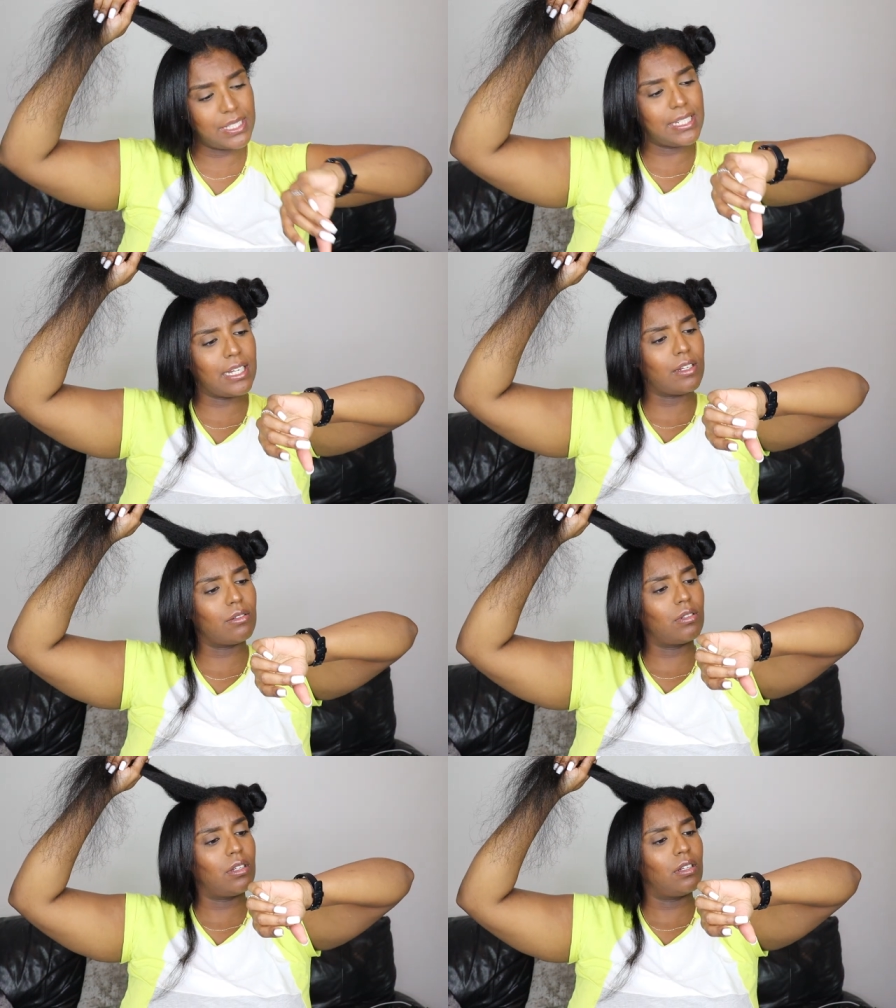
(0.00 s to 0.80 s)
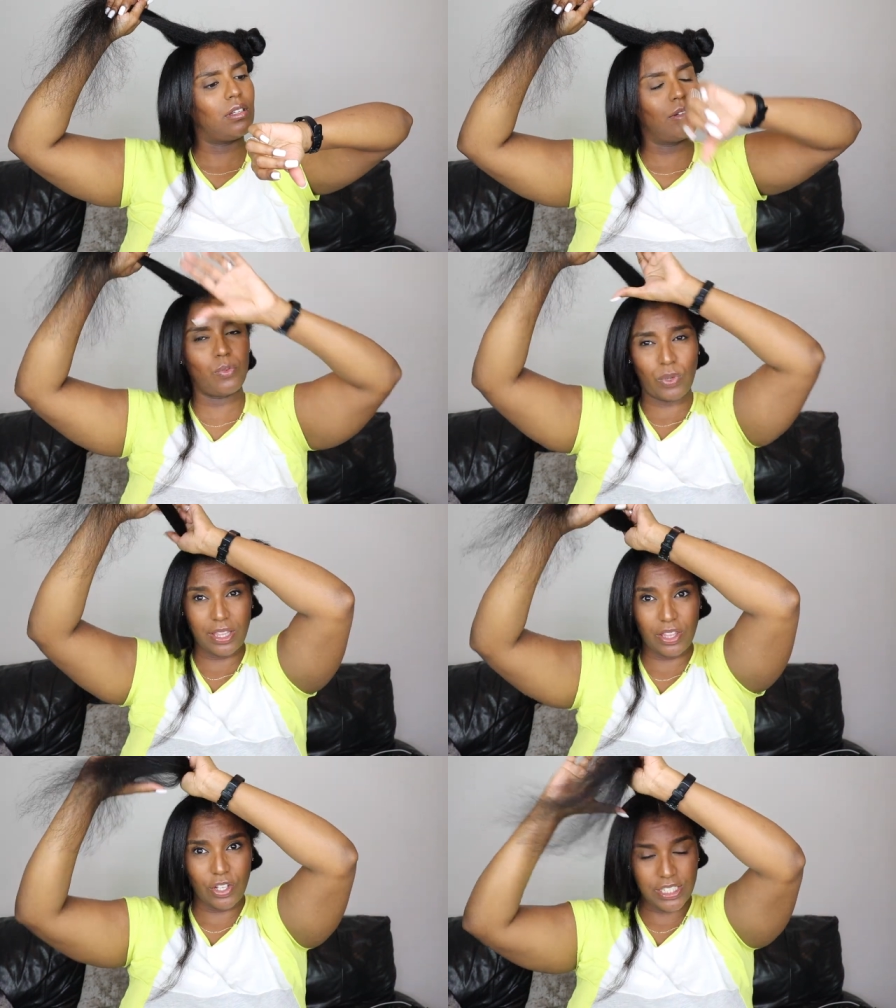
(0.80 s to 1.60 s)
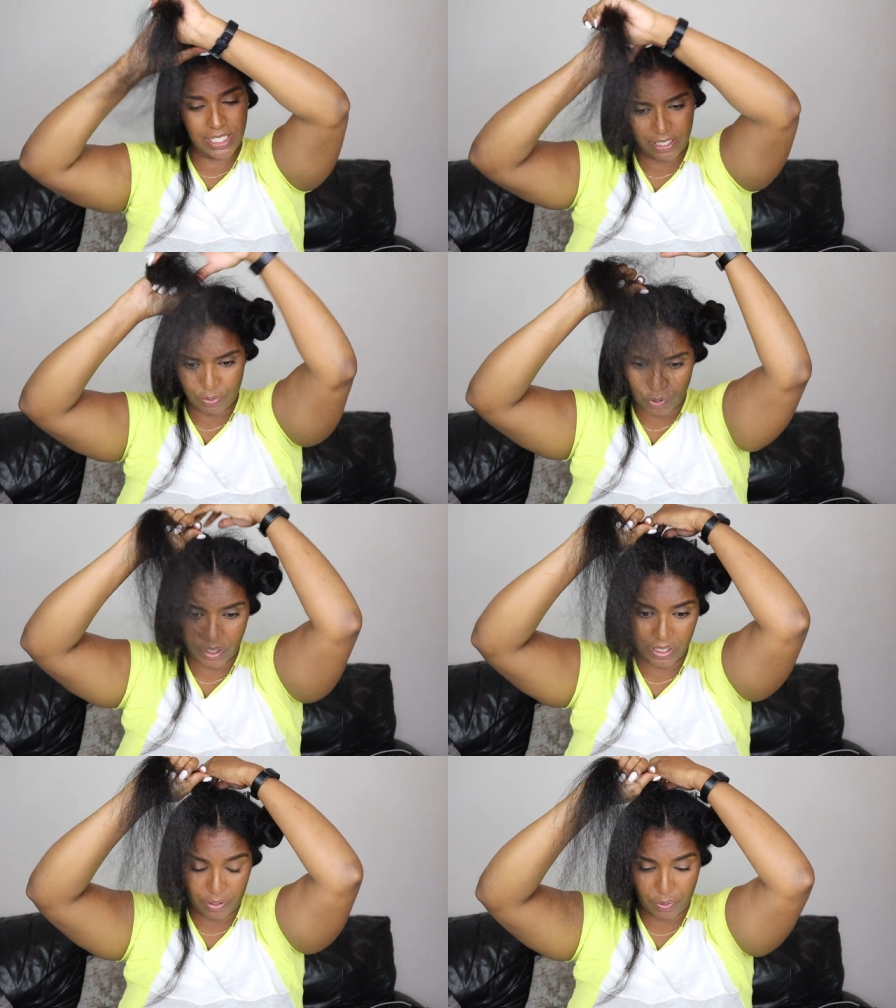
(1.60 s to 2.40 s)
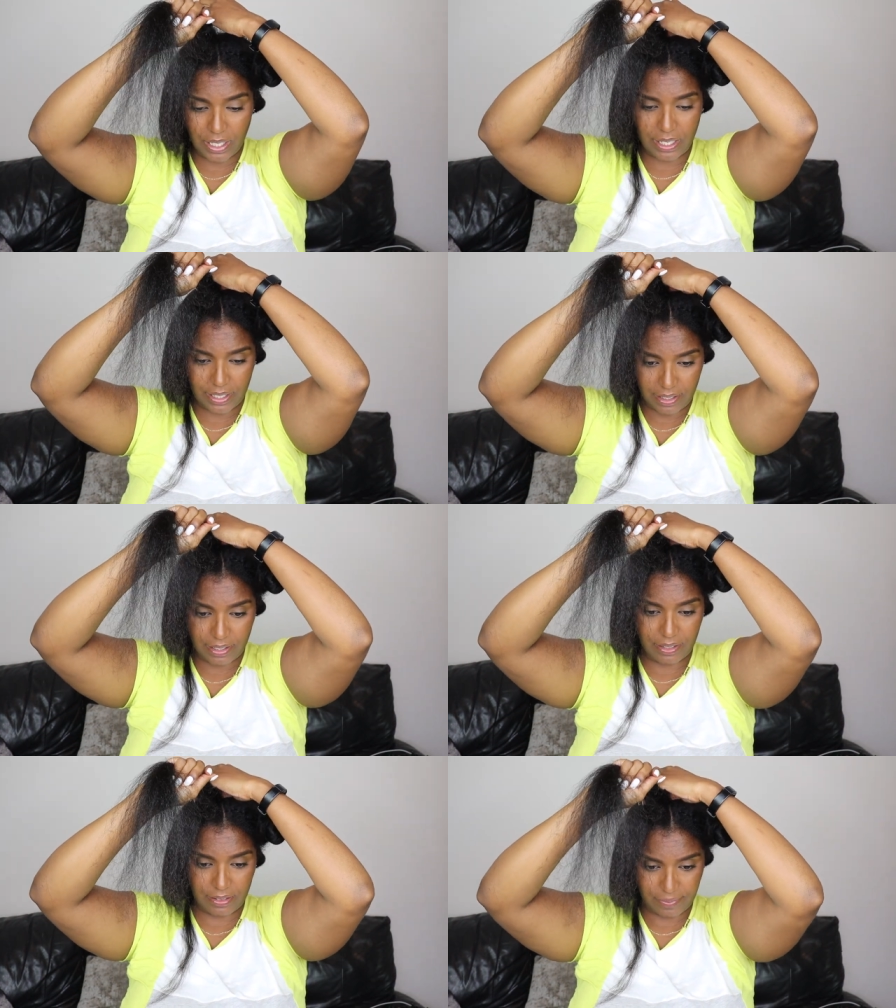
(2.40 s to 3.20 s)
it's now 1:30 in the morning, okay.